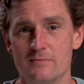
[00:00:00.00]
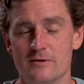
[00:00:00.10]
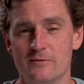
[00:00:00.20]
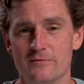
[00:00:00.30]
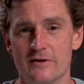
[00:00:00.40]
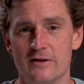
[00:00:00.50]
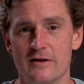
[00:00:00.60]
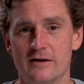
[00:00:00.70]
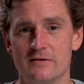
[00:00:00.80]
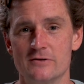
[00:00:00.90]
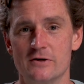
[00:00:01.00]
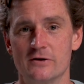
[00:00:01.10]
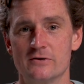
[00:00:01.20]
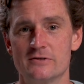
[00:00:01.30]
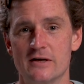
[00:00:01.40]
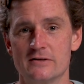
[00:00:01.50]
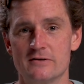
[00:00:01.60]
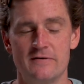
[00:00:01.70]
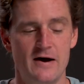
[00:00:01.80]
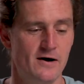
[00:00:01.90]
but hopefully that gives you a good sense
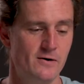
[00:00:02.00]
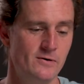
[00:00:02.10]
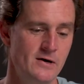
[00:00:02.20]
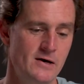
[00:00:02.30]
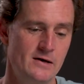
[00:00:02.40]
of how